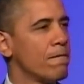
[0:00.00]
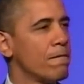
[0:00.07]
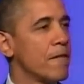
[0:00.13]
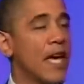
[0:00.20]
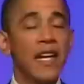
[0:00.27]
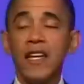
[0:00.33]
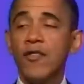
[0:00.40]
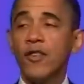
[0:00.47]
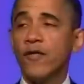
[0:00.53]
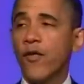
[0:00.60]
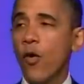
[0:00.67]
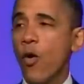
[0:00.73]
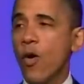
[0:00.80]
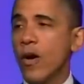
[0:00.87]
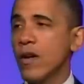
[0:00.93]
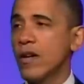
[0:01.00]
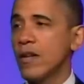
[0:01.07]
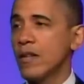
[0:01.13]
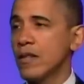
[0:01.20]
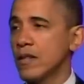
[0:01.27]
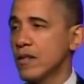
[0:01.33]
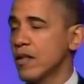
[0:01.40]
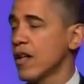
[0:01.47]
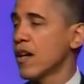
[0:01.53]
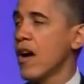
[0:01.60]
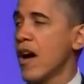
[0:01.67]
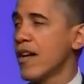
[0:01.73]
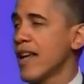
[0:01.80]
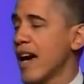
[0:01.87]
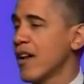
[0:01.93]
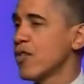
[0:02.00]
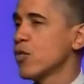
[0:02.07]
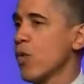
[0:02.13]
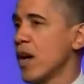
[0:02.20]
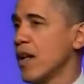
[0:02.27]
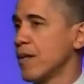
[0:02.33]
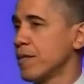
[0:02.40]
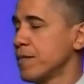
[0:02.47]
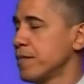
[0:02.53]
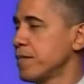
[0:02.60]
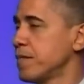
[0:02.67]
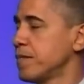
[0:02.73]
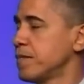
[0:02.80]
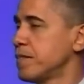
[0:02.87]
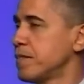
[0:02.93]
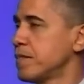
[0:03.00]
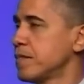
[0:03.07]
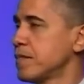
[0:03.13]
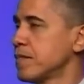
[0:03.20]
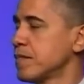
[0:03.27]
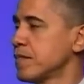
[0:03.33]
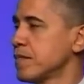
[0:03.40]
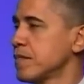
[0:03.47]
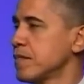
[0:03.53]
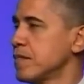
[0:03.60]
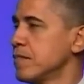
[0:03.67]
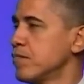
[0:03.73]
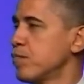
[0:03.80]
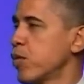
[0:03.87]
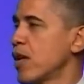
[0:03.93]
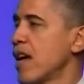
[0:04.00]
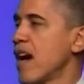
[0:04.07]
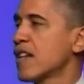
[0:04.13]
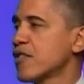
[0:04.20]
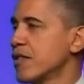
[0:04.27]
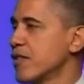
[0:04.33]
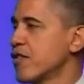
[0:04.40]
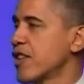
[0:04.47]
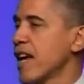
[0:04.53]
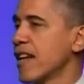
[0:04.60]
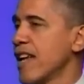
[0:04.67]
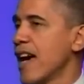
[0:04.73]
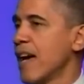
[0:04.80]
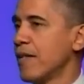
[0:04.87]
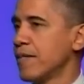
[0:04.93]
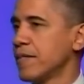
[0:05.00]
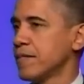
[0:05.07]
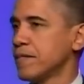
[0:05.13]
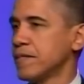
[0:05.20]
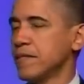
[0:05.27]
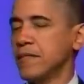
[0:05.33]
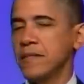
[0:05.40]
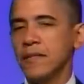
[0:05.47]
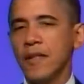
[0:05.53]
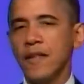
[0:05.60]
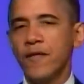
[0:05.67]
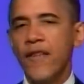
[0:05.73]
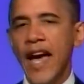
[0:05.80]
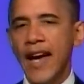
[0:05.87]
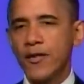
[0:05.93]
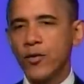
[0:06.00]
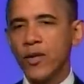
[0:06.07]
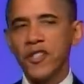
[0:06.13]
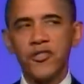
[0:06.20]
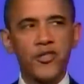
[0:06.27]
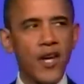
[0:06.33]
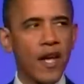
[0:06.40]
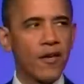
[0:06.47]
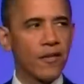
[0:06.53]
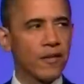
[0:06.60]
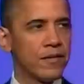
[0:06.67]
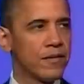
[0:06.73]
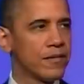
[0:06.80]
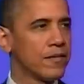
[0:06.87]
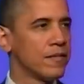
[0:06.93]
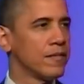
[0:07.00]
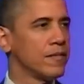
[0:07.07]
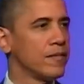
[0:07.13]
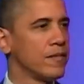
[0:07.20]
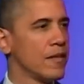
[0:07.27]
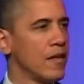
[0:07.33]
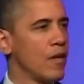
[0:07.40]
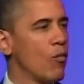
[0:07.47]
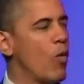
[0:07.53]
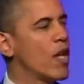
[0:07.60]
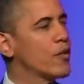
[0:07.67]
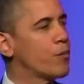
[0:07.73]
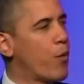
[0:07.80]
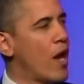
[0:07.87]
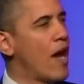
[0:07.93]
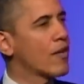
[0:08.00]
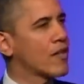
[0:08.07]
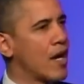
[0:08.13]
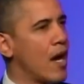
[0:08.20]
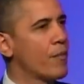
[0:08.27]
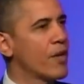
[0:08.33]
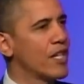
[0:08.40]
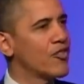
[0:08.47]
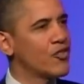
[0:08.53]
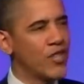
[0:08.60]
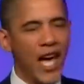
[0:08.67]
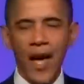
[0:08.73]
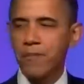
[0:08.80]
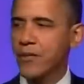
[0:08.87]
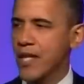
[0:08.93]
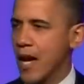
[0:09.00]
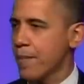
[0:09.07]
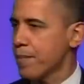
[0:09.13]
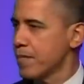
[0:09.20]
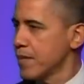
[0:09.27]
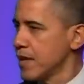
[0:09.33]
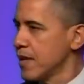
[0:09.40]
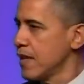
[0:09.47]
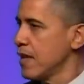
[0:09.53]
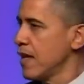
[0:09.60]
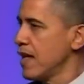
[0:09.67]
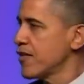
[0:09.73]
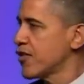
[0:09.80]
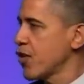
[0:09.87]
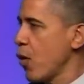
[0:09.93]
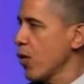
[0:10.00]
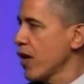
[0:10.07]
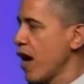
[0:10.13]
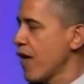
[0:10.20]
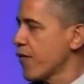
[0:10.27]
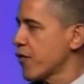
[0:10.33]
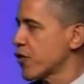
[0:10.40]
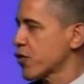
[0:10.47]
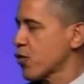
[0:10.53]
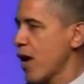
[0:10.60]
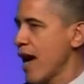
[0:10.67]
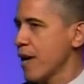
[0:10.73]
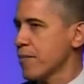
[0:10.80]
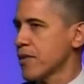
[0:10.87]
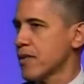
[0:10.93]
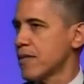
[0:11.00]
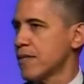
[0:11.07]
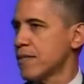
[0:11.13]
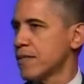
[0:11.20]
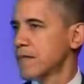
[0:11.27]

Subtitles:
Then even Ford could have gone down as well. Production shut down. Factories shuttered. Once proud companies chopped up and sold off for scraps.